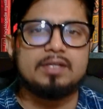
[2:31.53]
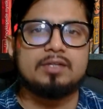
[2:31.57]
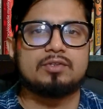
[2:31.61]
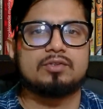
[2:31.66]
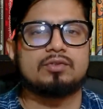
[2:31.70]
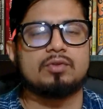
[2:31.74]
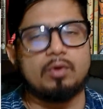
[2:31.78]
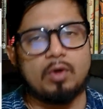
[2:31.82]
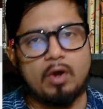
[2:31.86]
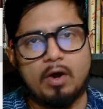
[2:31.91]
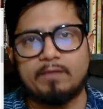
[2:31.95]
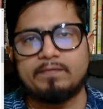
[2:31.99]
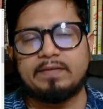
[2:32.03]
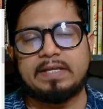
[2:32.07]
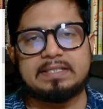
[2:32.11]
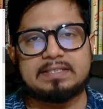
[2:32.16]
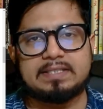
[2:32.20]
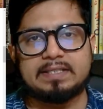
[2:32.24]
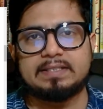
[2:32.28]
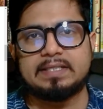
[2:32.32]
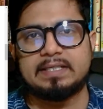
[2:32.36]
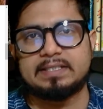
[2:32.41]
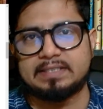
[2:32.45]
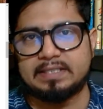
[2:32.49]
So
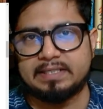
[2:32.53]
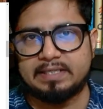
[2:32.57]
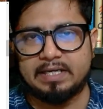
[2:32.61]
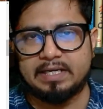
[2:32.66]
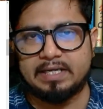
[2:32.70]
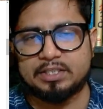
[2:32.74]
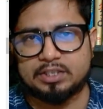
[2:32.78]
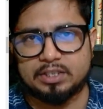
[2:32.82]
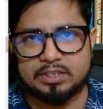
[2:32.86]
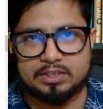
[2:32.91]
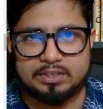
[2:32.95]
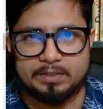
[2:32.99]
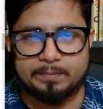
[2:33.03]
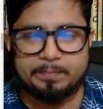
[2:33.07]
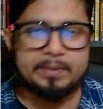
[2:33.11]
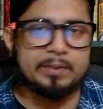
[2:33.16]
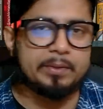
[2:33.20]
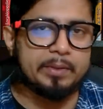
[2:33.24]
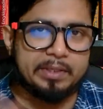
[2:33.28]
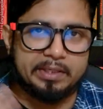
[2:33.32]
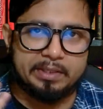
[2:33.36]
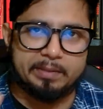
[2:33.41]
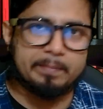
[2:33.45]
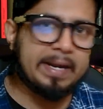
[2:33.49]
obviously there is a relationship
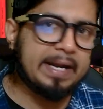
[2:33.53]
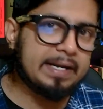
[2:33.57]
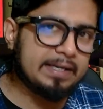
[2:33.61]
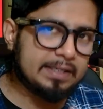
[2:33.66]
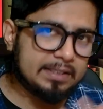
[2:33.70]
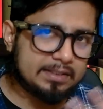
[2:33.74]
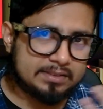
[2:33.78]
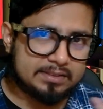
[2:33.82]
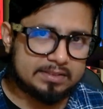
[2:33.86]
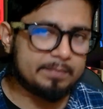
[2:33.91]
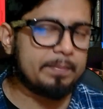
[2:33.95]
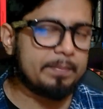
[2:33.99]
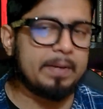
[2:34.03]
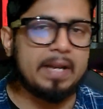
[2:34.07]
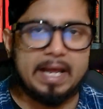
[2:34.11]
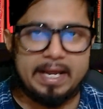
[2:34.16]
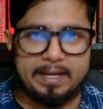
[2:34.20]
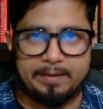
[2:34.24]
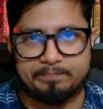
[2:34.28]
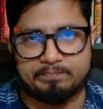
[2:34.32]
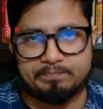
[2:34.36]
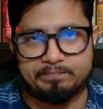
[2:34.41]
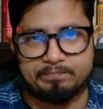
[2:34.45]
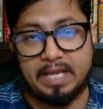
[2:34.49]
between demand and
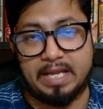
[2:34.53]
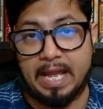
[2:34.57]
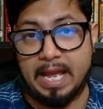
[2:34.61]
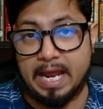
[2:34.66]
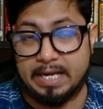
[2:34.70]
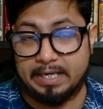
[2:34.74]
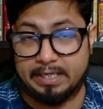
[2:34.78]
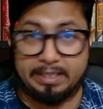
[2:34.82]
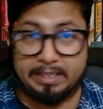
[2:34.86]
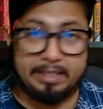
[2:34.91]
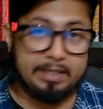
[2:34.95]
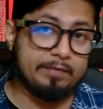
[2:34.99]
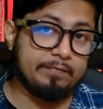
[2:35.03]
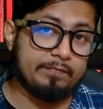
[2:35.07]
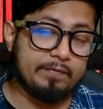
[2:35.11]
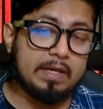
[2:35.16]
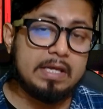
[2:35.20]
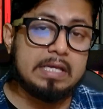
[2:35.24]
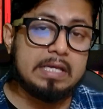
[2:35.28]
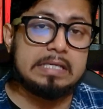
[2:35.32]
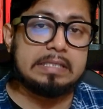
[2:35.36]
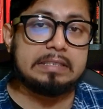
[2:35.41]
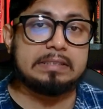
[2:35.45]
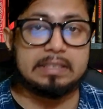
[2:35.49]
supply and if
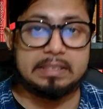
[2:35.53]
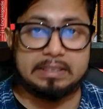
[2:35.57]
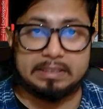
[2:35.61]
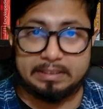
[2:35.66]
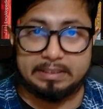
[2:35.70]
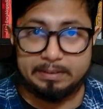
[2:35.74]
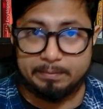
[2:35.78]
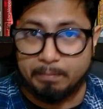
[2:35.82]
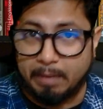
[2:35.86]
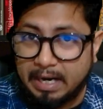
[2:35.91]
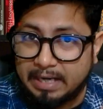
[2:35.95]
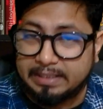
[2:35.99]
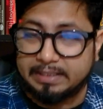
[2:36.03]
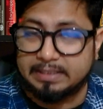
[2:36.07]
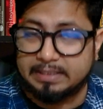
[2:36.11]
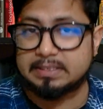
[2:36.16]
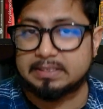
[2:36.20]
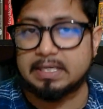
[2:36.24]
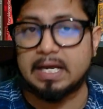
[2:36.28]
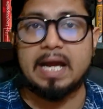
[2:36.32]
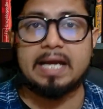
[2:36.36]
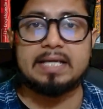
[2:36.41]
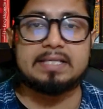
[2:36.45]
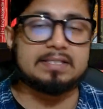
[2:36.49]
the demand
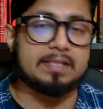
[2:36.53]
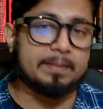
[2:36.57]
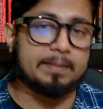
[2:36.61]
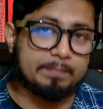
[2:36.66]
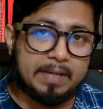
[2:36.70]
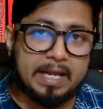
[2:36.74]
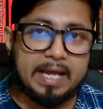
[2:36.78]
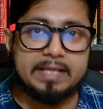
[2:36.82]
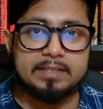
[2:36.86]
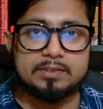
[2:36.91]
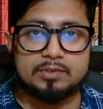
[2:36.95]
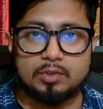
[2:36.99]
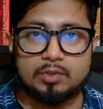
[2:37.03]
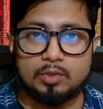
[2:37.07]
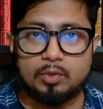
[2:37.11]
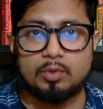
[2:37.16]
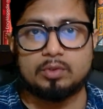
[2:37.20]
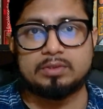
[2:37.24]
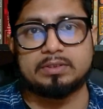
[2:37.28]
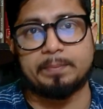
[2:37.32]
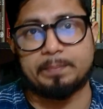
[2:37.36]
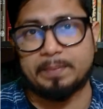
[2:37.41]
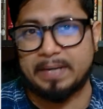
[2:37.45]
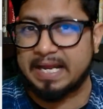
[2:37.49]
is high supply is
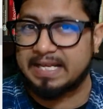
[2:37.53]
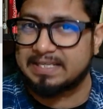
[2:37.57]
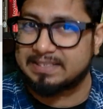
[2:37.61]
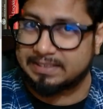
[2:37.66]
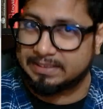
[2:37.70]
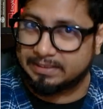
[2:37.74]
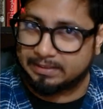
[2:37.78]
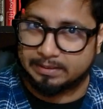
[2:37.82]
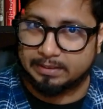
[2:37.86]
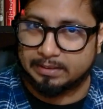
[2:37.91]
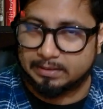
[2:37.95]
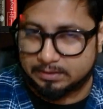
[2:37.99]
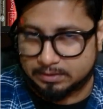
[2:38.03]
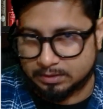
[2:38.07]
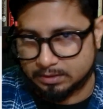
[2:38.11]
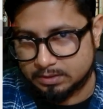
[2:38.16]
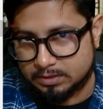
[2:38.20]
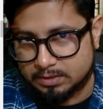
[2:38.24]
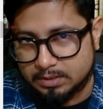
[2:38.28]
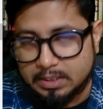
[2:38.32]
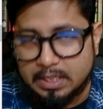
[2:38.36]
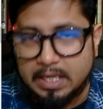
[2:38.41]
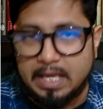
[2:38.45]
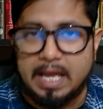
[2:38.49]
low the price
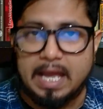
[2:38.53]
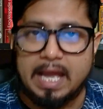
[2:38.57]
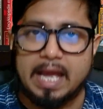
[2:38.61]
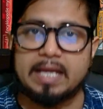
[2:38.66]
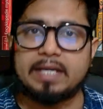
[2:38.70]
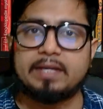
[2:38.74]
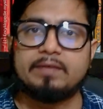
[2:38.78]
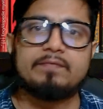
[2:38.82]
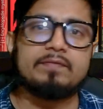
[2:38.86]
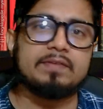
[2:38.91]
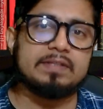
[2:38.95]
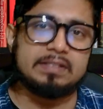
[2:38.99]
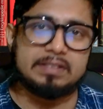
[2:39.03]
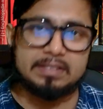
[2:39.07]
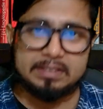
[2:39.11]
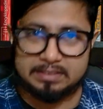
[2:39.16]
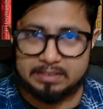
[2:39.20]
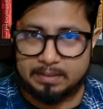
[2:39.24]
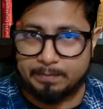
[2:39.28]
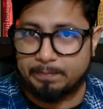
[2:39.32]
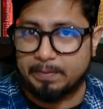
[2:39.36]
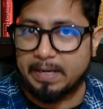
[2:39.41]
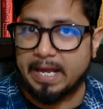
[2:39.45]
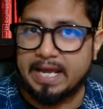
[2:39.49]
increases and if the
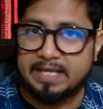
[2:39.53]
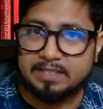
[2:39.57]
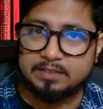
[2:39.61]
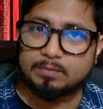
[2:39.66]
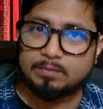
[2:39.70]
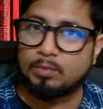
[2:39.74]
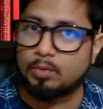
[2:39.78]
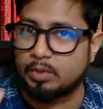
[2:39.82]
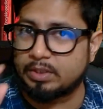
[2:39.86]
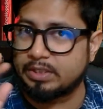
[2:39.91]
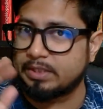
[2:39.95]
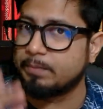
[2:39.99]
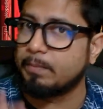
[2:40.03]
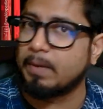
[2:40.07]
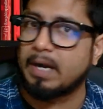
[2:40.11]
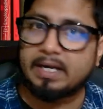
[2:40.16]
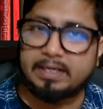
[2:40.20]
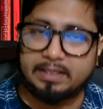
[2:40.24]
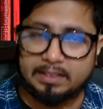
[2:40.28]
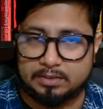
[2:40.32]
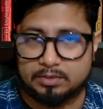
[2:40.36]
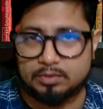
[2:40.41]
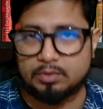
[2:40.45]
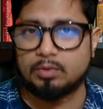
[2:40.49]
supply is more
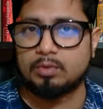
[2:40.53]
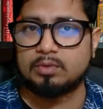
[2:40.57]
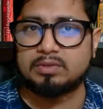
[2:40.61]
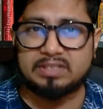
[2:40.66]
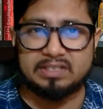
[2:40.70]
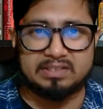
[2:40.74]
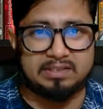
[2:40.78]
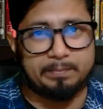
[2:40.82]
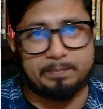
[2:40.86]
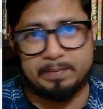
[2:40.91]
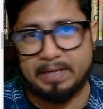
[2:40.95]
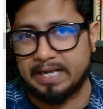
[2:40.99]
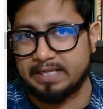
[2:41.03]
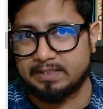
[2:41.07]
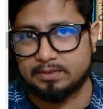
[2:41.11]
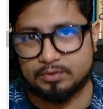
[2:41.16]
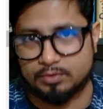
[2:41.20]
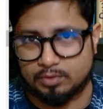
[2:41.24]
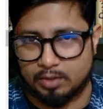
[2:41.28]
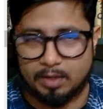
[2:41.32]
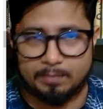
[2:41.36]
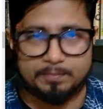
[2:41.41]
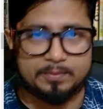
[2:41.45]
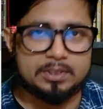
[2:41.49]
demand is low then the price
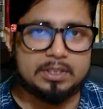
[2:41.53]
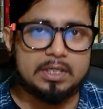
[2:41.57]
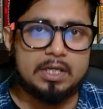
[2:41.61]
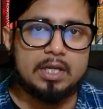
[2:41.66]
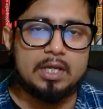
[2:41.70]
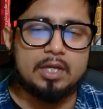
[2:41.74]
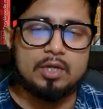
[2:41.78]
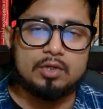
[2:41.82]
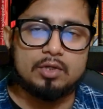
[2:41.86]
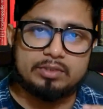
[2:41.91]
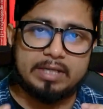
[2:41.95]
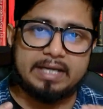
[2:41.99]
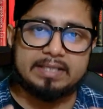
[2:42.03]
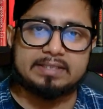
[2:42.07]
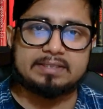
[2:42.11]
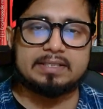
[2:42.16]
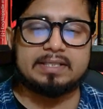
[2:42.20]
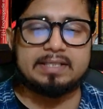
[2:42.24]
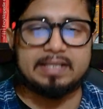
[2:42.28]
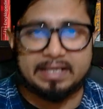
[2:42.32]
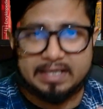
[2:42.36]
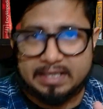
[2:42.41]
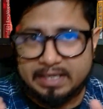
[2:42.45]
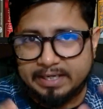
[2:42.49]
drops so
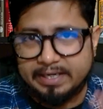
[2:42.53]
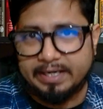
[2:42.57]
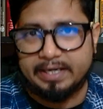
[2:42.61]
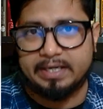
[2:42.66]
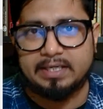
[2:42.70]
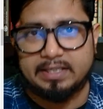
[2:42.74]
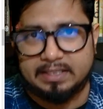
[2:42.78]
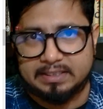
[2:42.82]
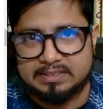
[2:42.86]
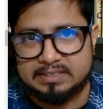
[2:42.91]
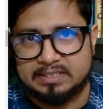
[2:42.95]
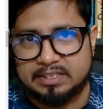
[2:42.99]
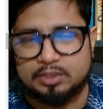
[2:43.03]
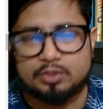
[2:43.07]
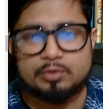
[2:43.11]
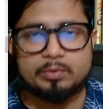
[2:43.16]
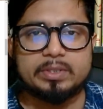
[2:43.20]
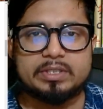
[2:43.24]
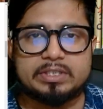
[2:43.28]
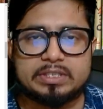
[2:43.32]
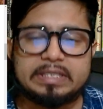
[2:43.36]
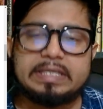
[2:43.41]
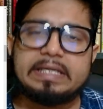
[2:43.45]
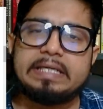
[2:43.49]
at the current
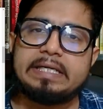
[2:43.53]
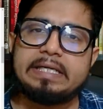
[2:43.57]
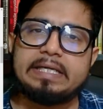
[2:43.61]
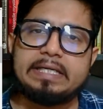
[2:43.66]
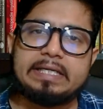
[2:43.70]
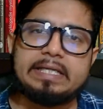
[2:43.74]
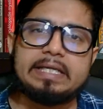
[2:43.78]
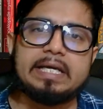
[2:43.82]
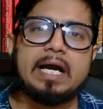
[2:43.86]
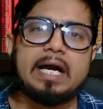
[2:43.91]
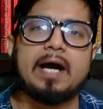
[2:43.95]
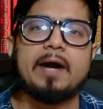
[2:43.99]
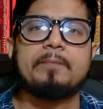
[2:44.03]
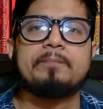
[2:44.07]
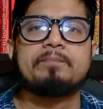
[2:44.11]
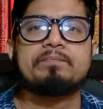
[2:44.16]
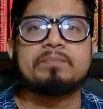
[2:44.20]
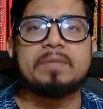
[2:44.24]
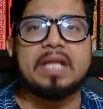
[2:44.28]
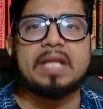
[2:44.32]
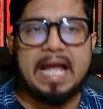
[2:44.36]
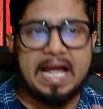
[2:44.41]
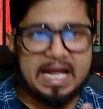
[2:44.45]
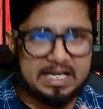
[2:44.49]
situation in india
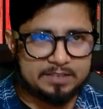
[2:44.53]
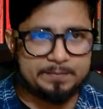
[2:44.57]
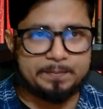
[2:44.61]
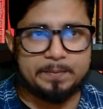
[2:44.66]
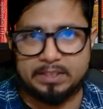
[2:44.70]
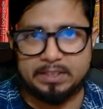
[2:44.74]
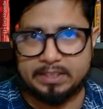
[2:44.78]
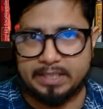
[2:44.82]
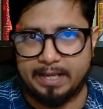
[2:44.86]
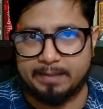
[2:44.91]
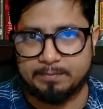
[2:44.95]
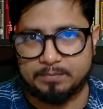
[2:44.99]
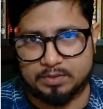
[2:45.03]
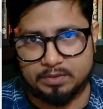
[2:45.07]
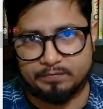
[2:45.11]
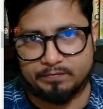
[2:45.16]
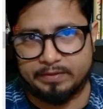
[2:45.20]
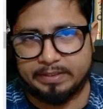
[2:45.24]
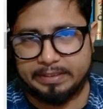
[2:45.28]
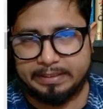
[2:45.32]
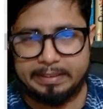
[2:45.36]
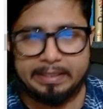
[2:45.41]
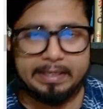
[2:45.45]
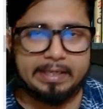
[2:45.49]
as per times of
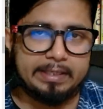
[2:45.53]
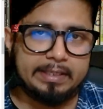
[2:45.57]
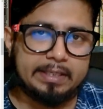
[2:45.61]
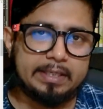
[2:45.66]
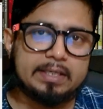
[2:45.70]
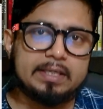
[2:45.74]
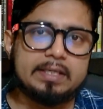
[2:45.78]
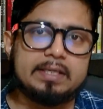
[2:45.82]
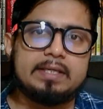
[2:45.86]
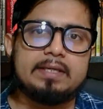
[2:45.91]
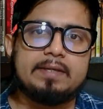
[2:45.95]
india here